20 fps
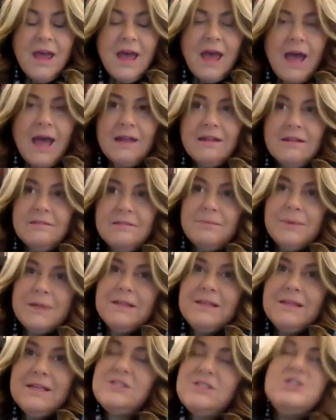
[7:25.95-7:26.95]

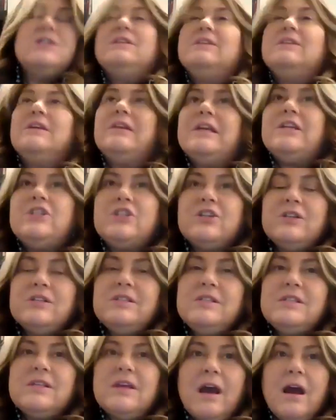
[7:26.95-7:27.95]
But these
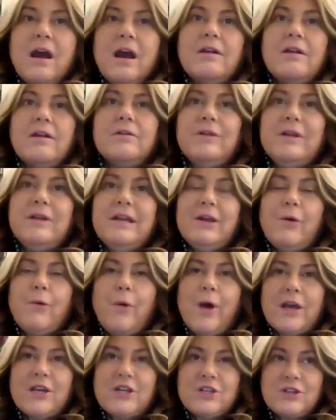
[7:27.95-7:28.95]
generations are really
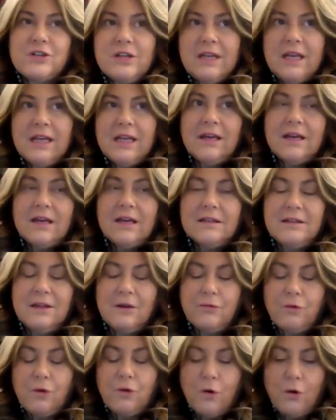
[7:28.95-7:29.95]
questioning
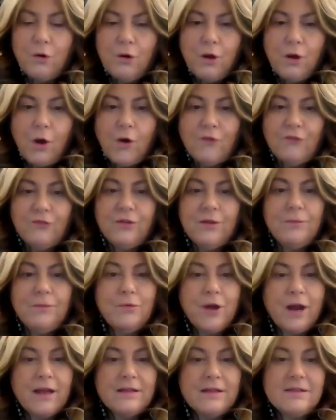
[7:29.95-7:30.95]
the role of the
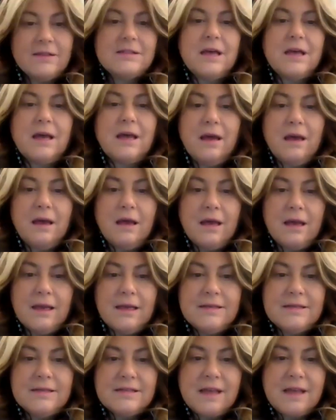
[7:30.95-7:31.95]
brand
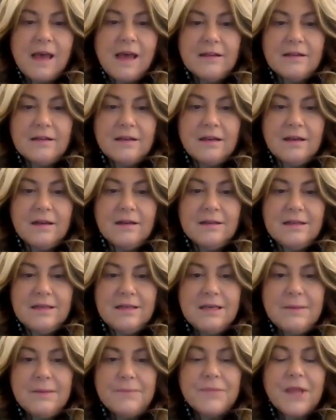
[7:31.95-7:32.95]
inside
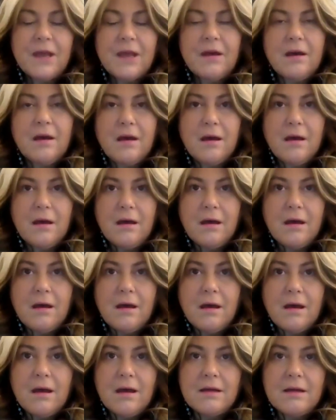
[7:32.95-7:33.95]
the
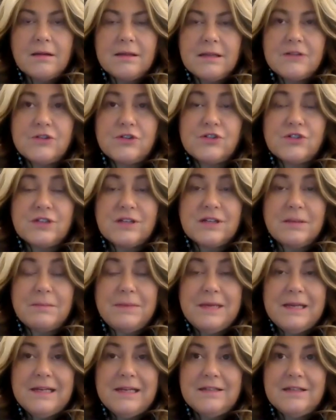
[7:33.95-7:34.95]

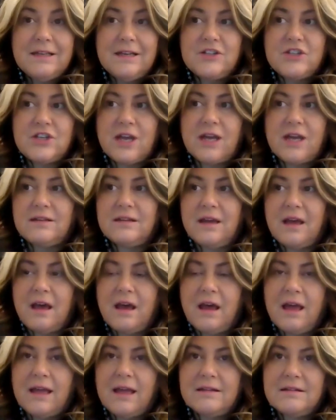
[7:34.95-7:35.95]
sustainability
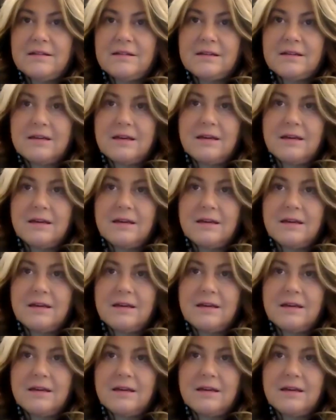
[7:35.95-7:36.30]
agenda and